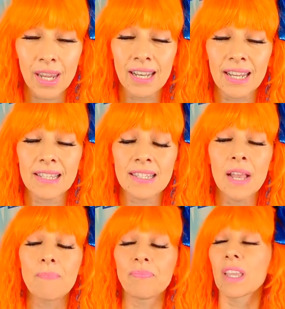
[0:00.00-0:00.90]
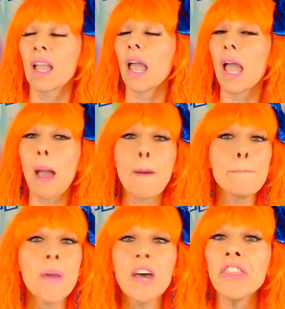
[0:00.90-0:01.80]
It is a
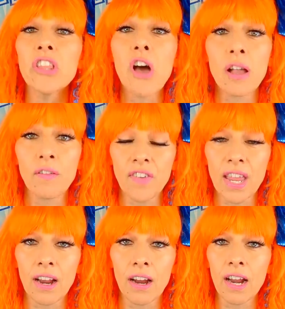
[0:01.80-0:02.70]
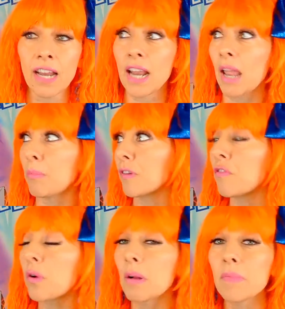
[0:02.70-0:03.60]
month-long fair, and I
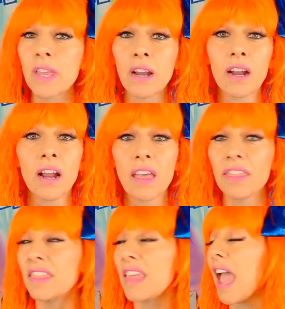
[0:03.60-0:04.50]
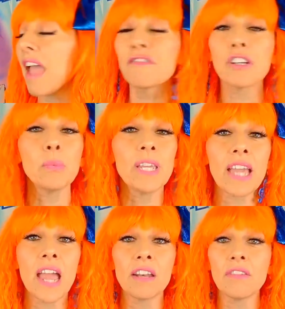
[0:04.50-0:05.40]
perform there every
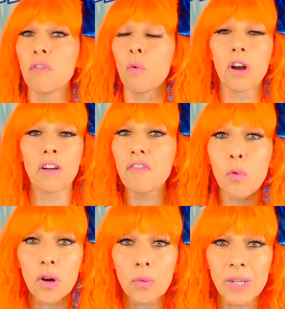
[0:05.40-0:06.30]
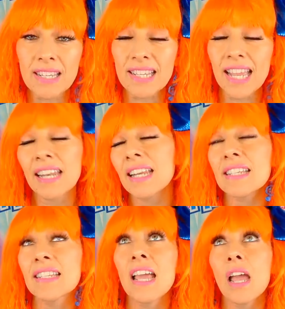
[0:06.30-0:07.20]
weekend for 4 weeks, and it
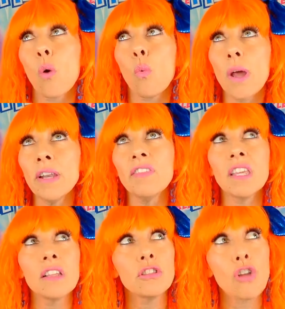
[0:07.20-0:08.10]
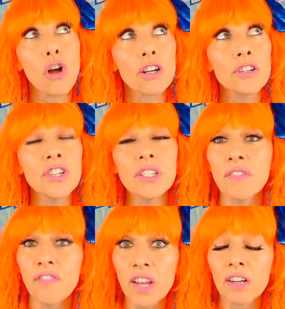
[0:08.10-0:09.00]
is one of the
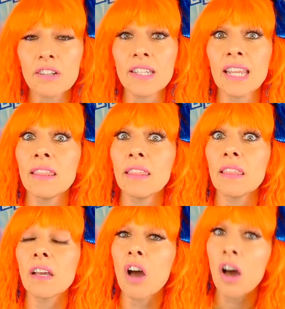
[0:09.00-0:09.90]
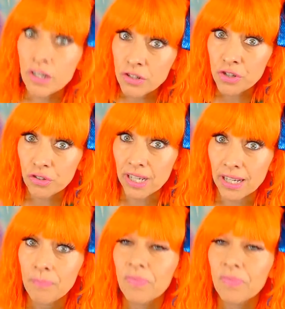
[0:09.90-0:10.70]
largest fairs in the country,